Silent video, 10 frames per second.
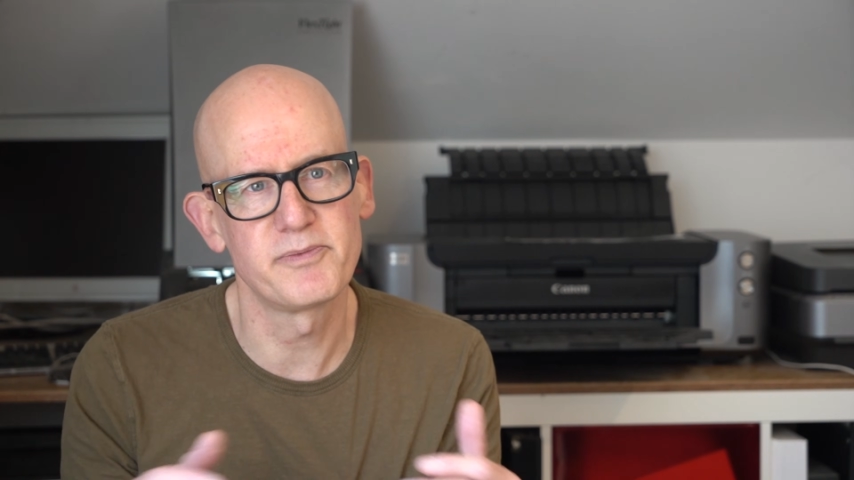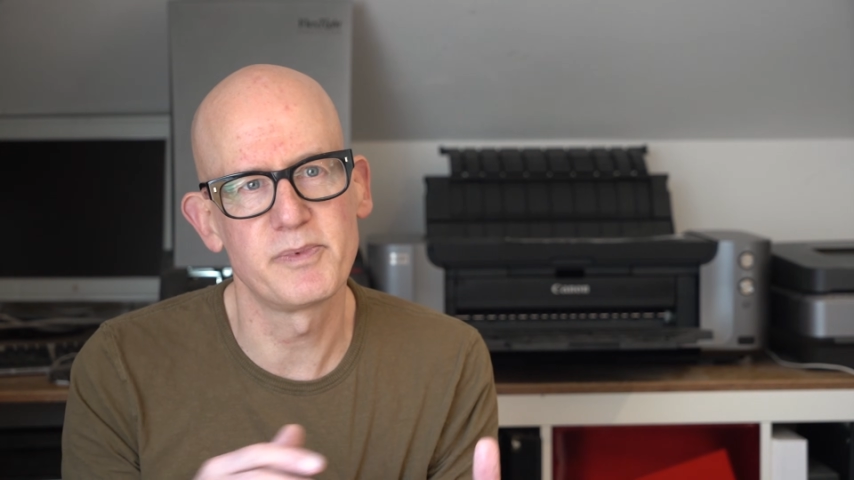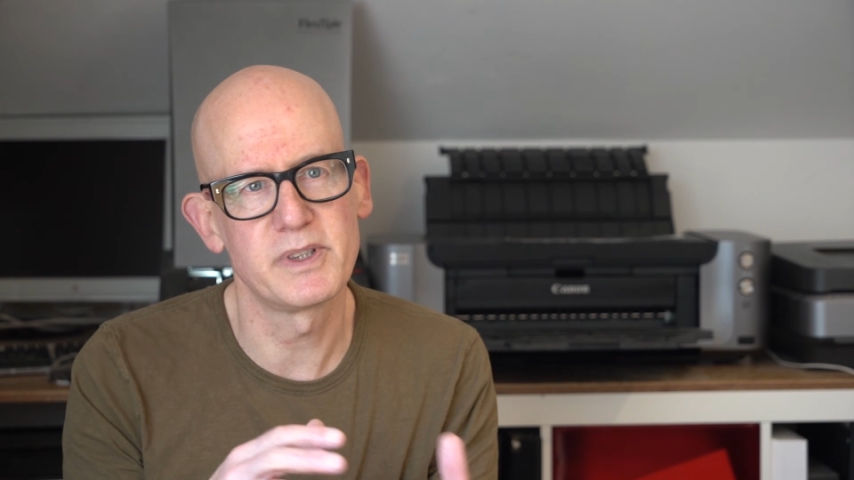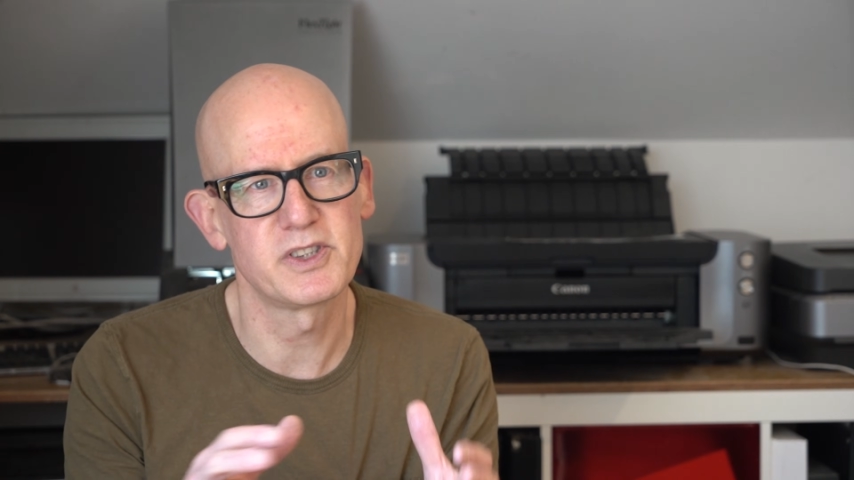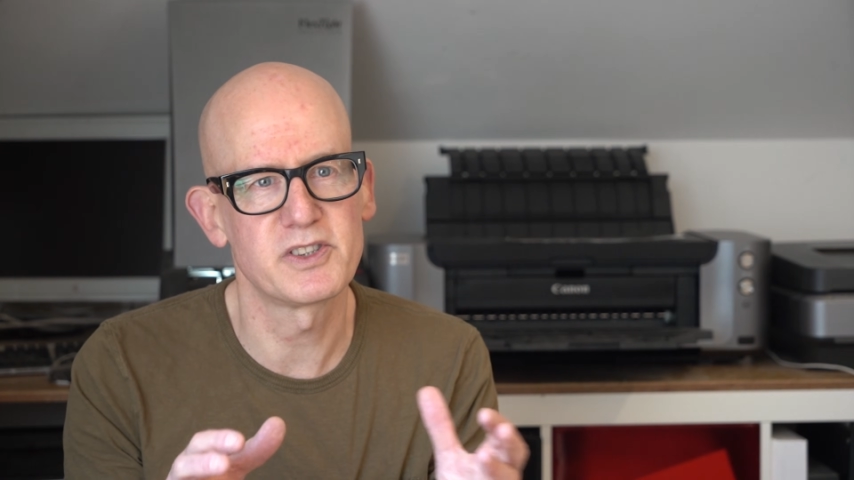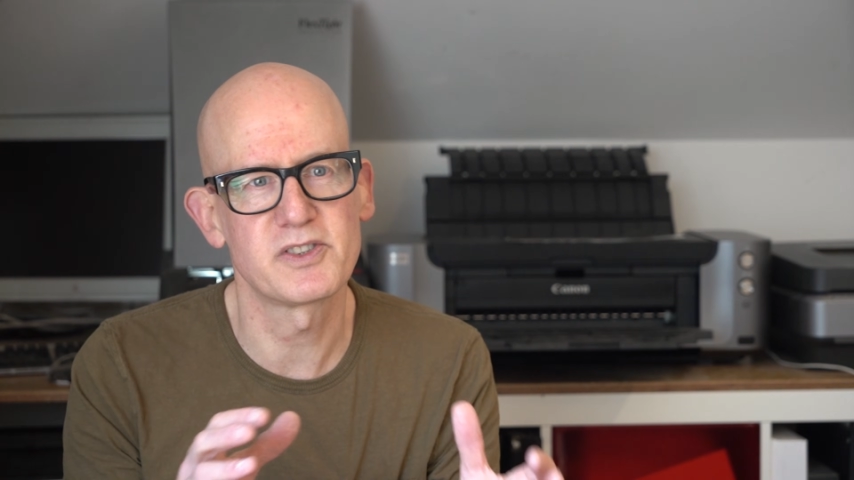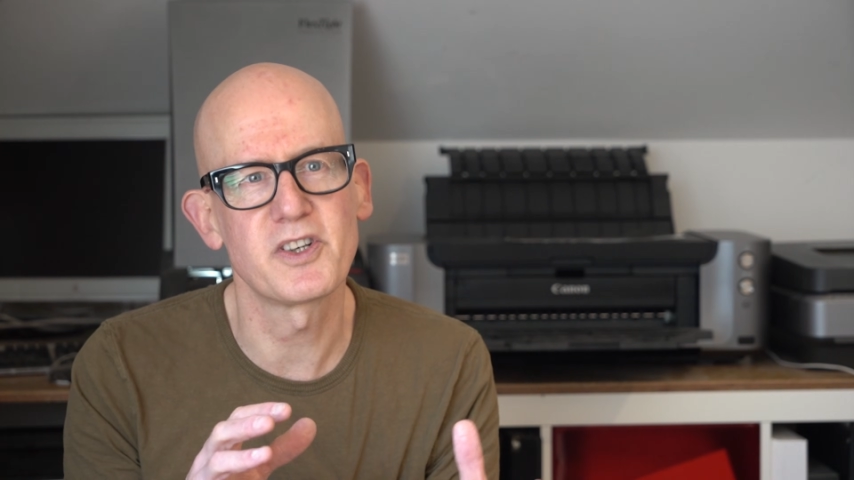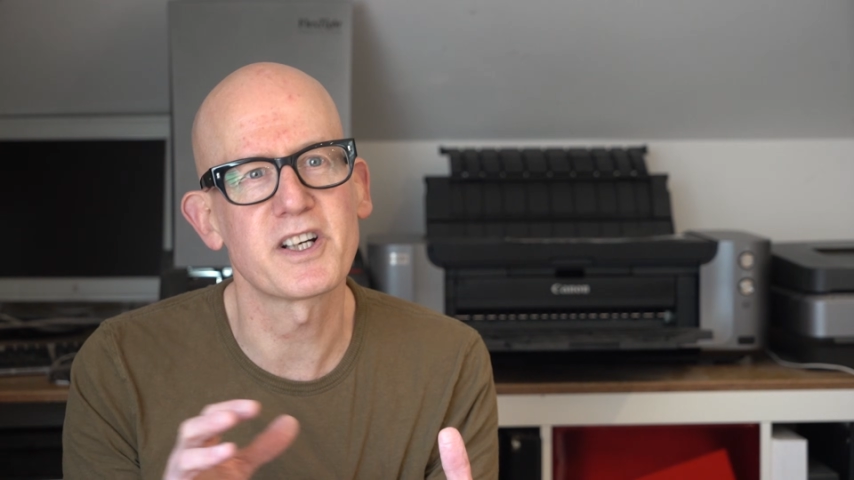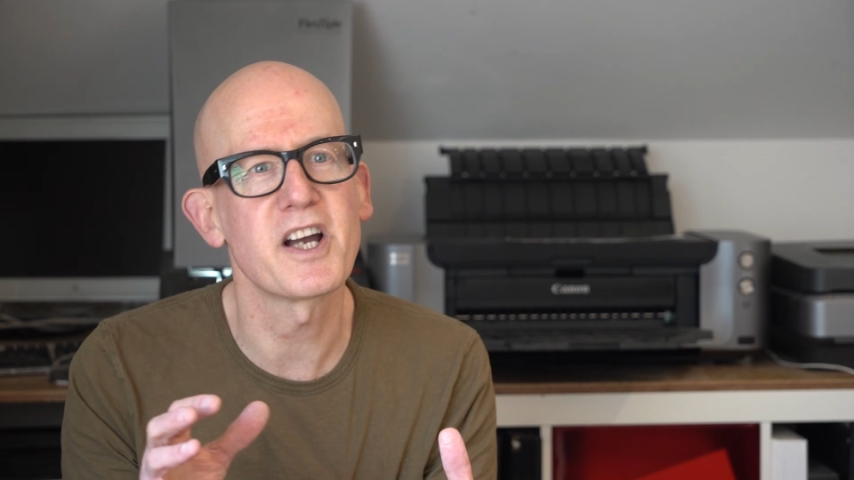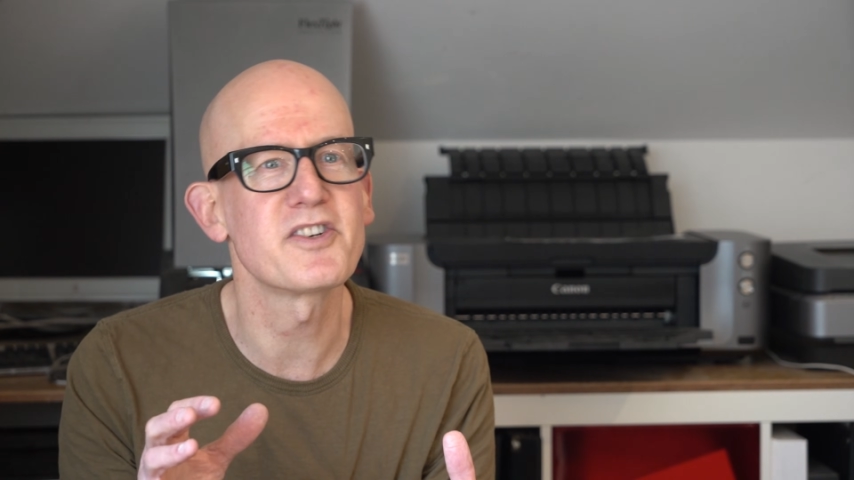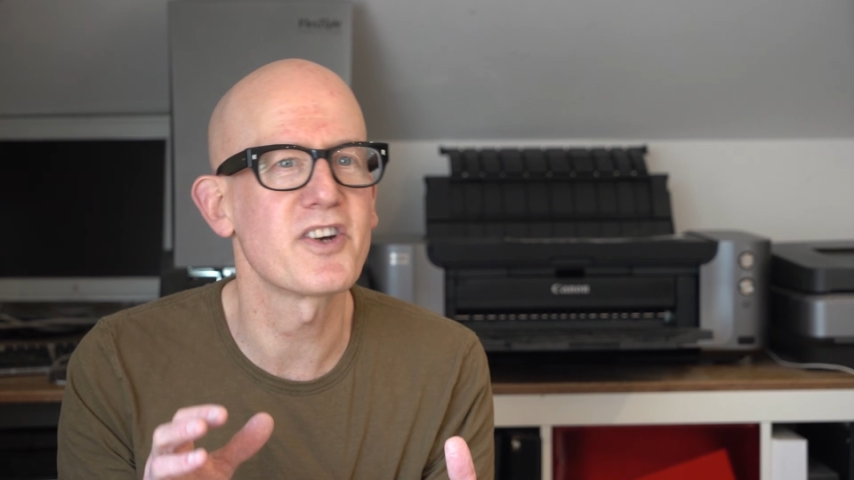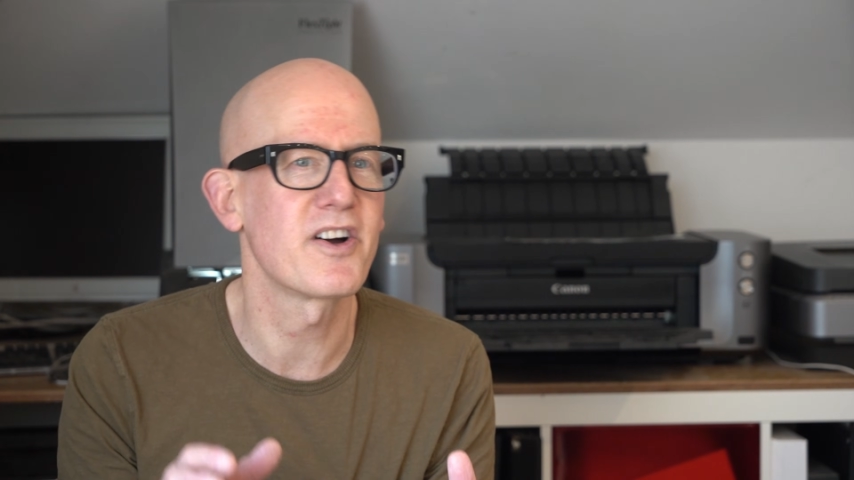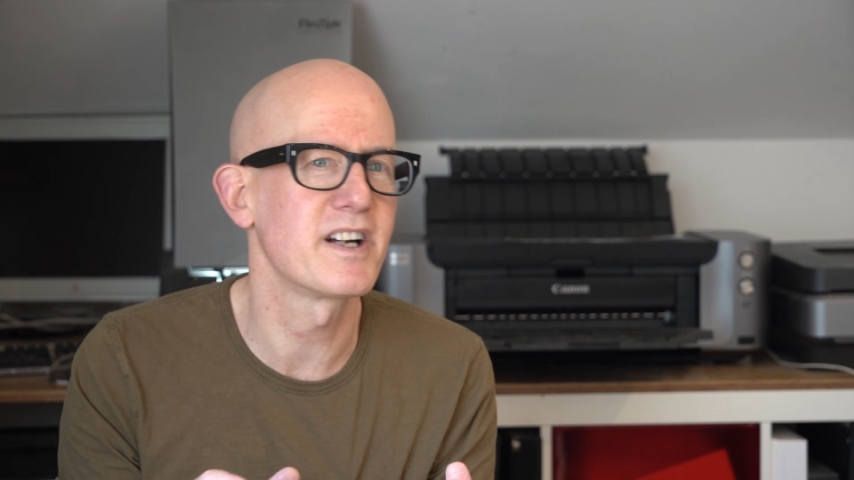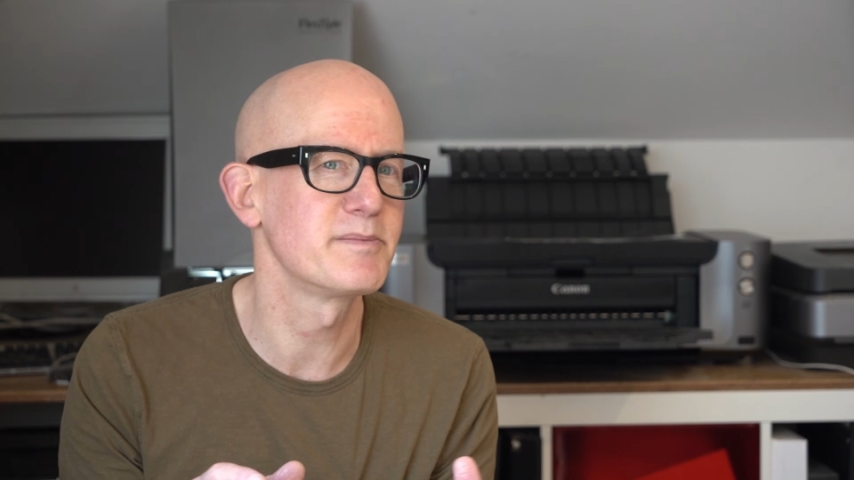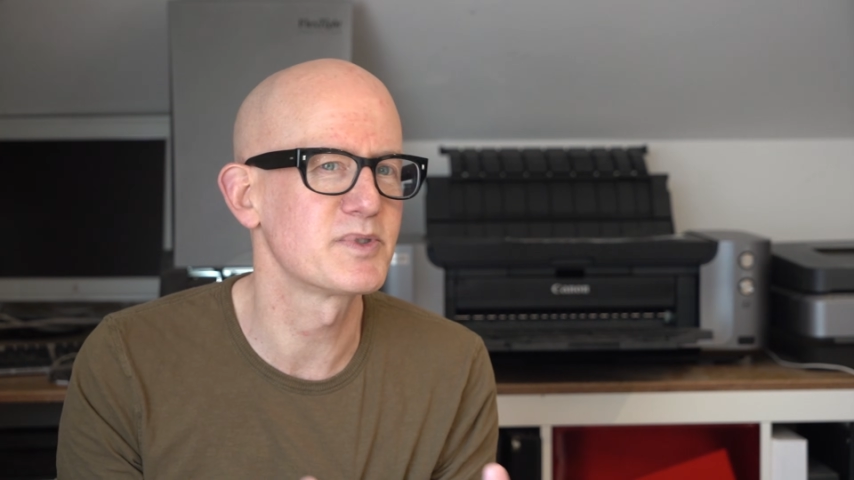of just took her time,